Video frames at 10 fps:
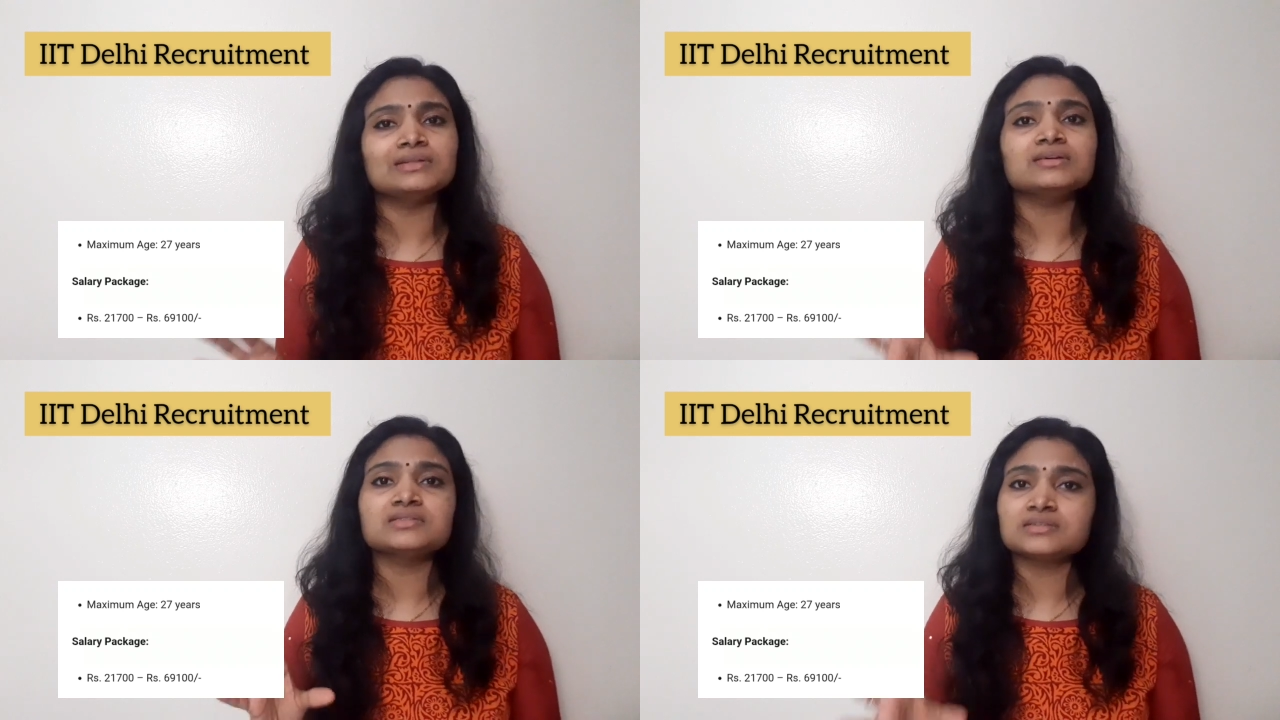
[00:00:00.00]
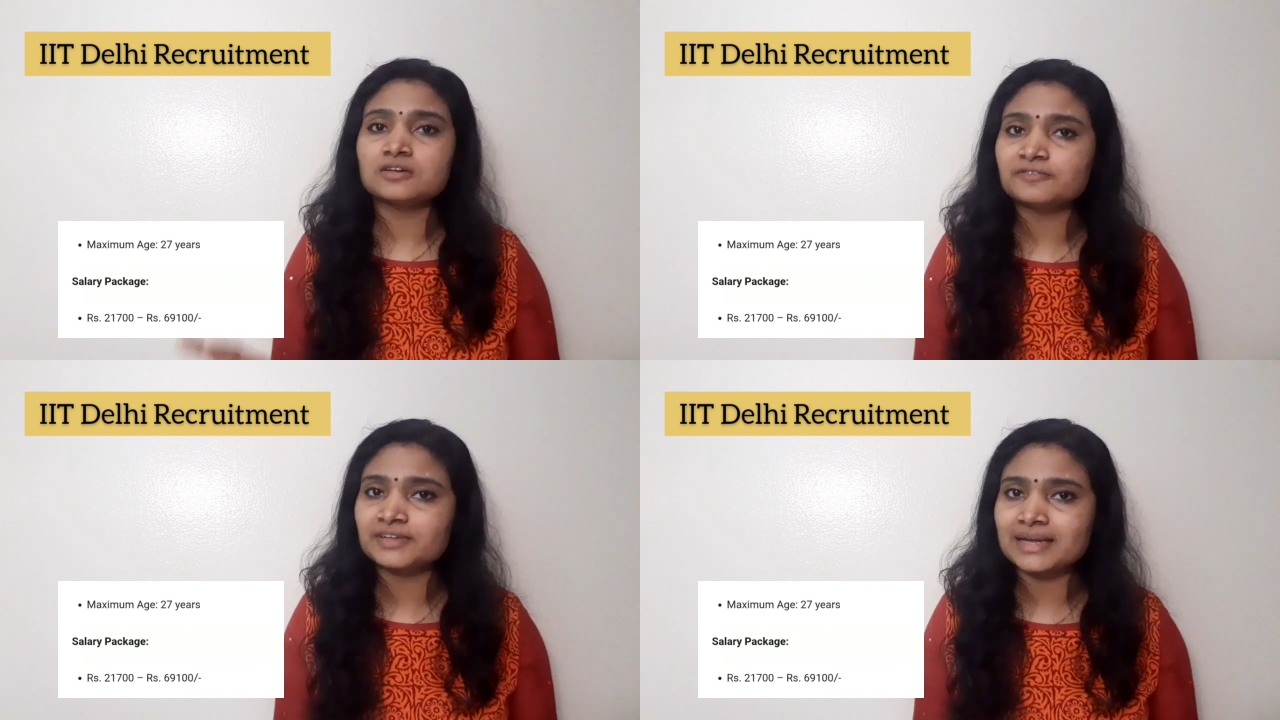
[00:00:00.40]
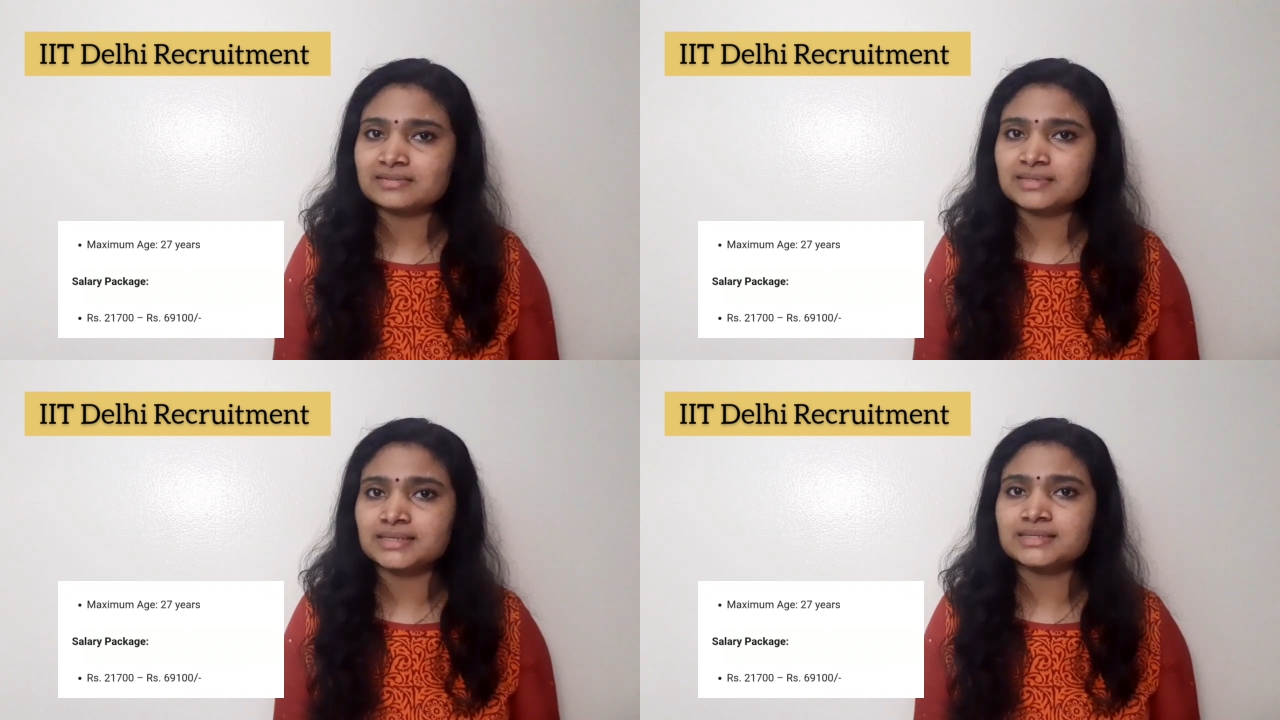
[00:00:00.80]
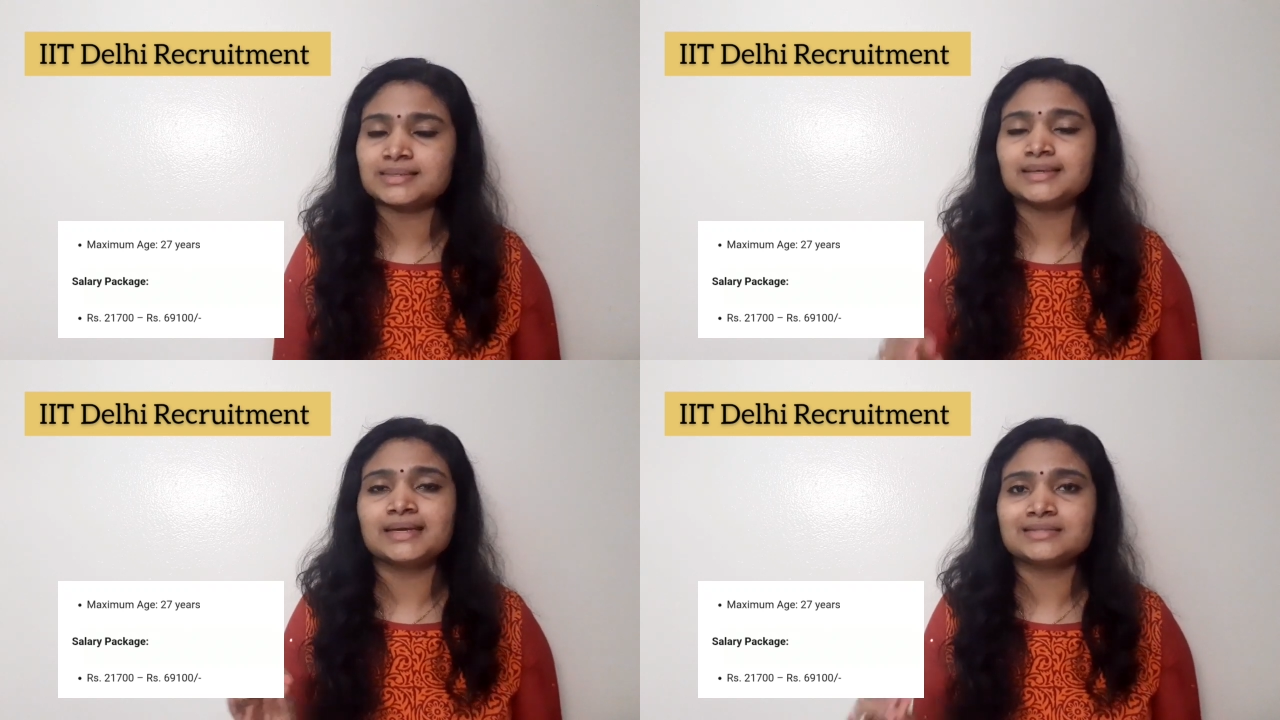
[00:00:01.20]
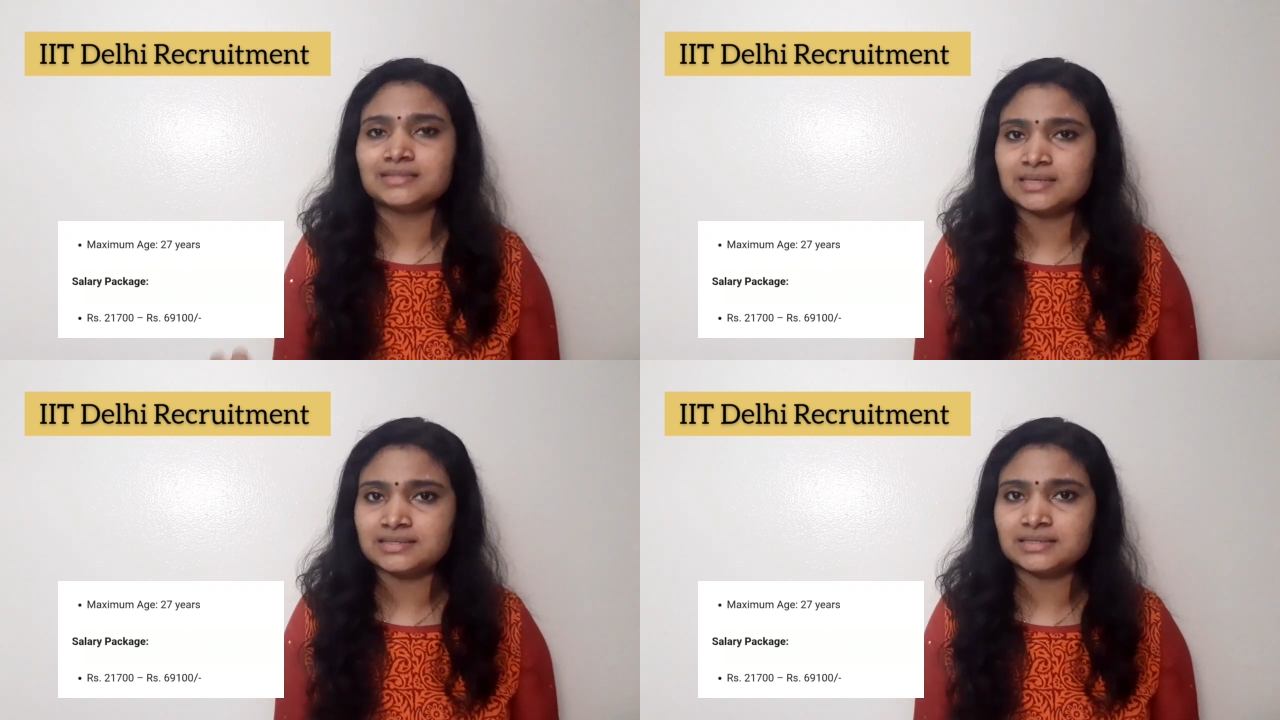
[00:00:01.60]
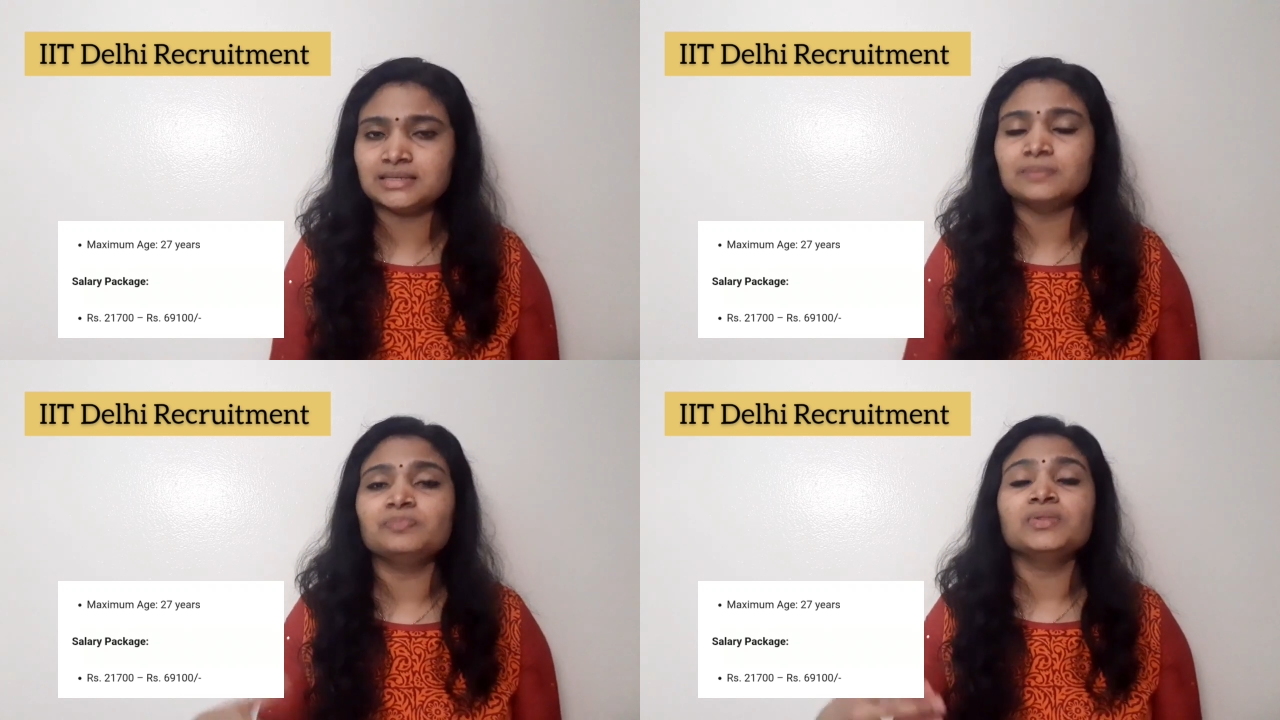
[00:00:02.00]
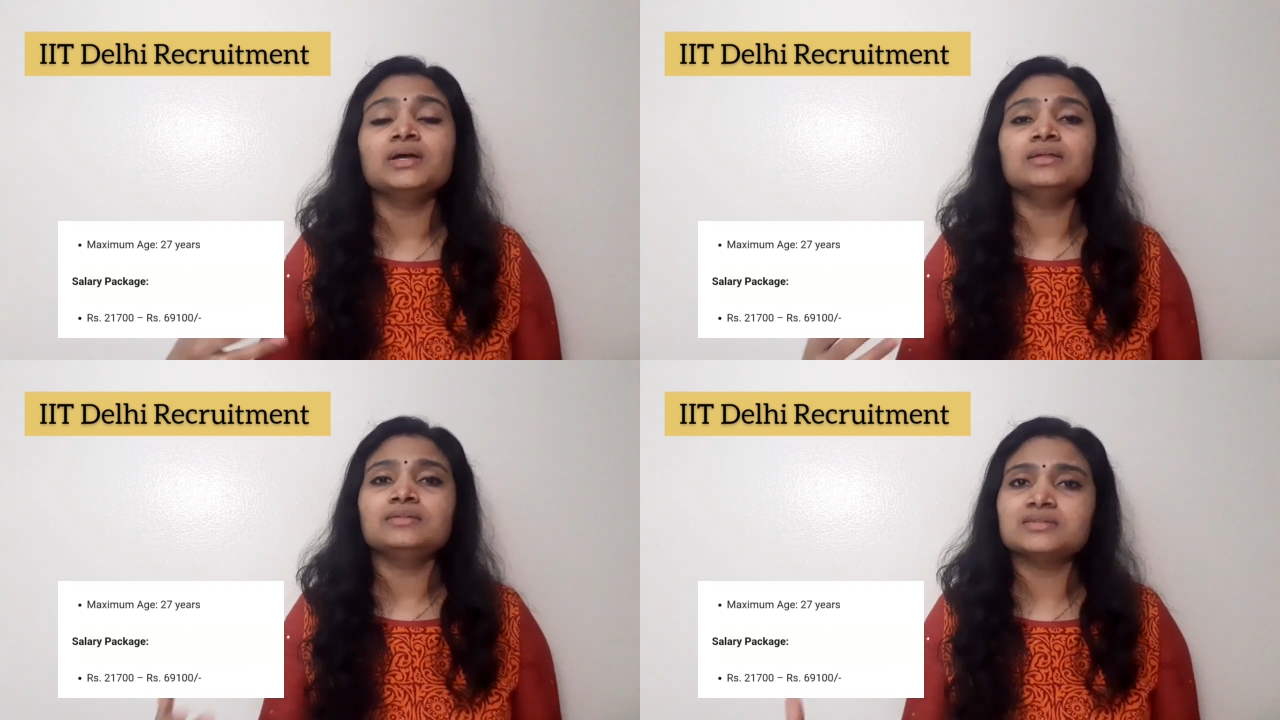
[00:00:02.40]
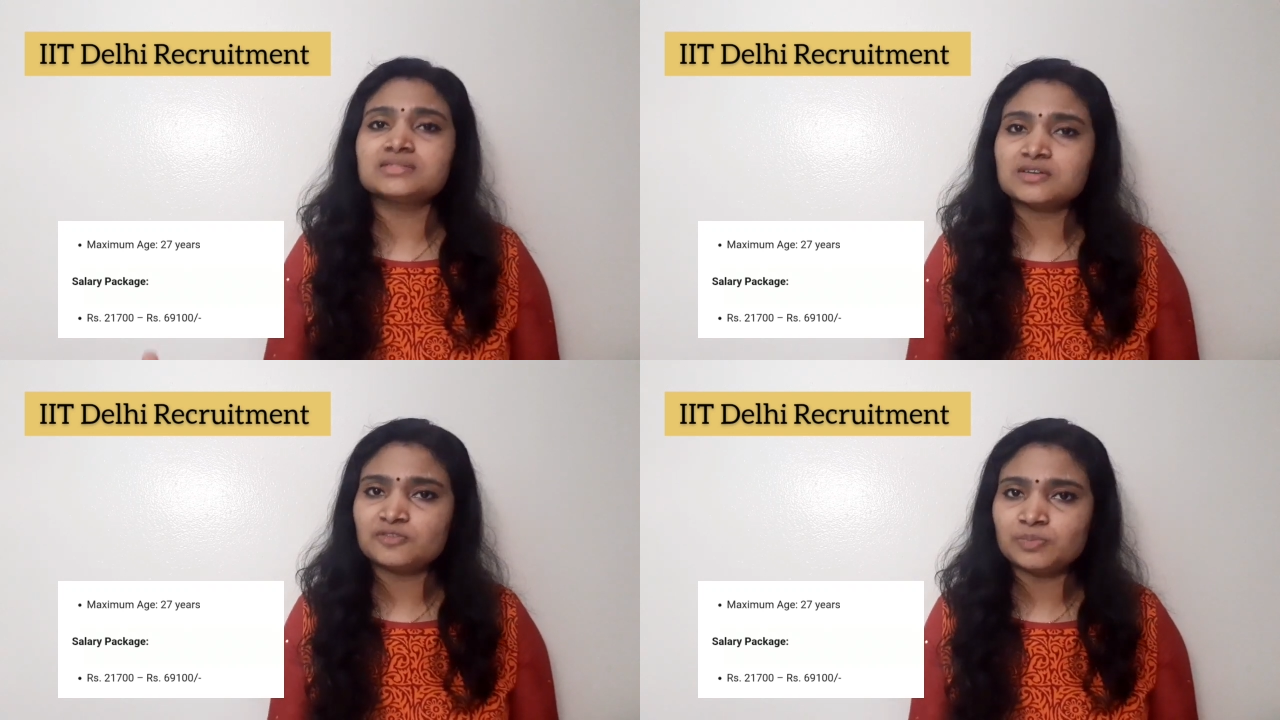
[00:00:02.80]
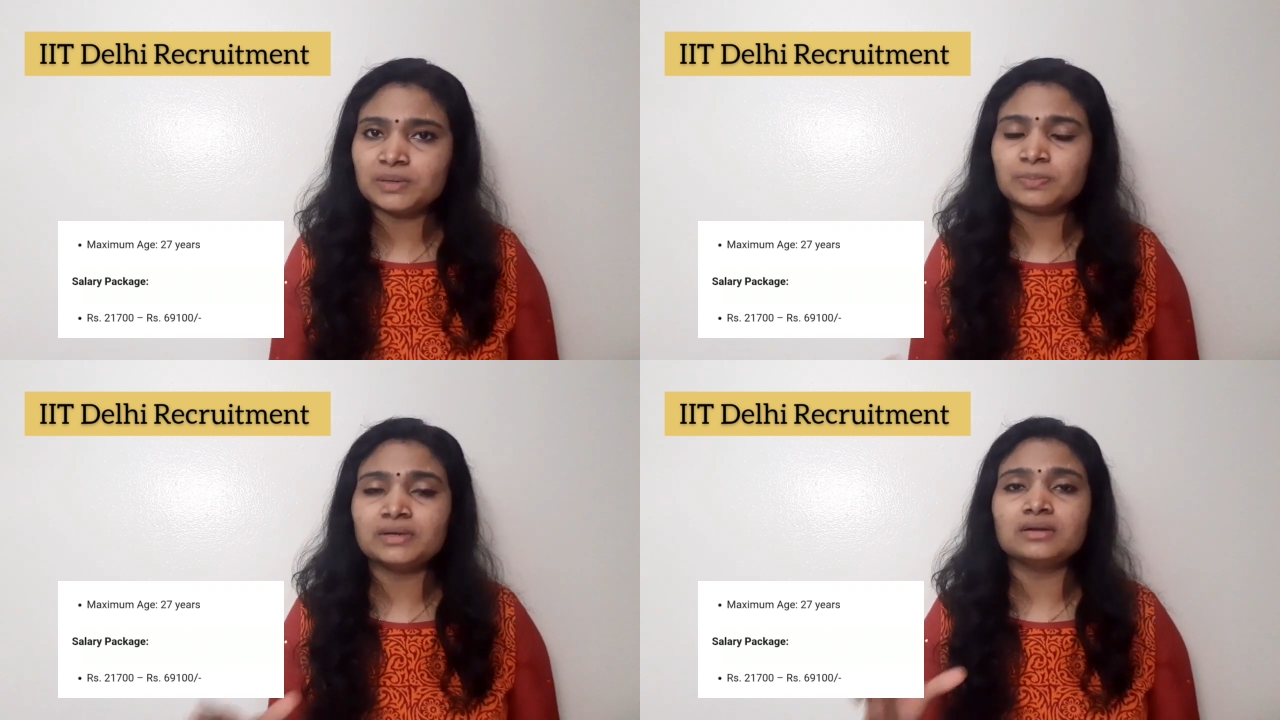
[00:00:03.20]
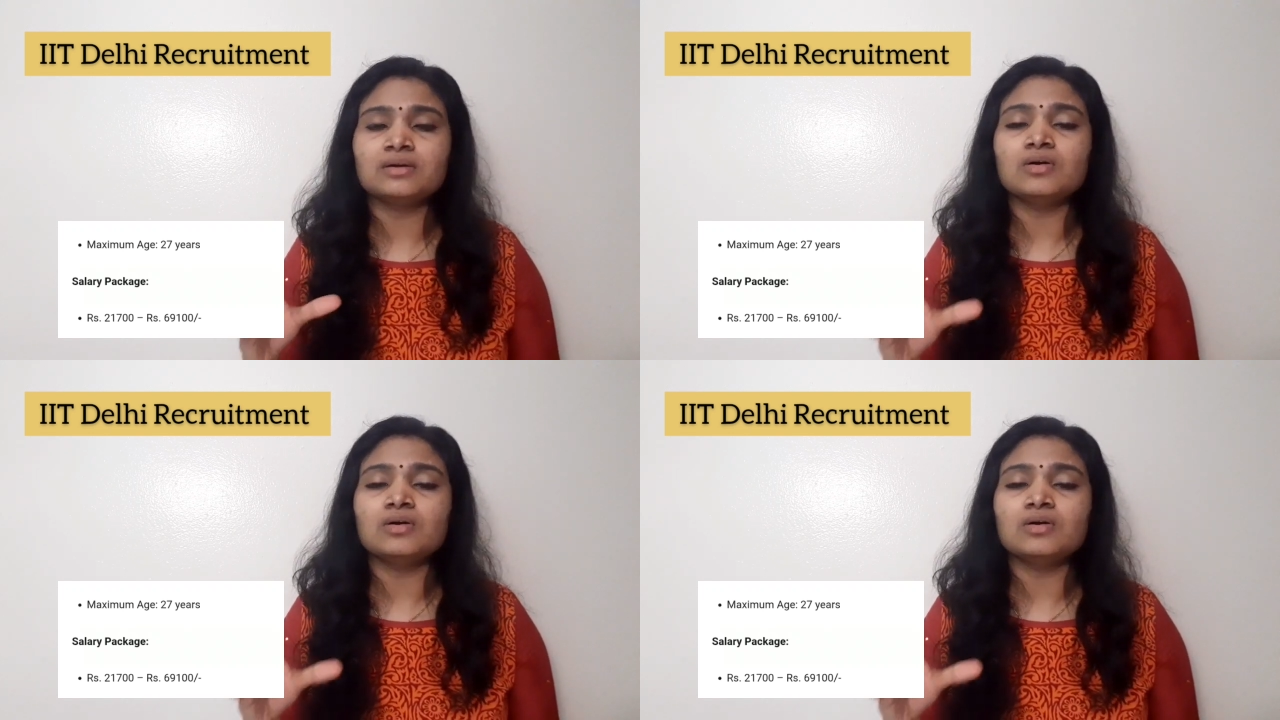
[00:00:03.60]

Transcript: the reserved categories like SCST, the reserved people.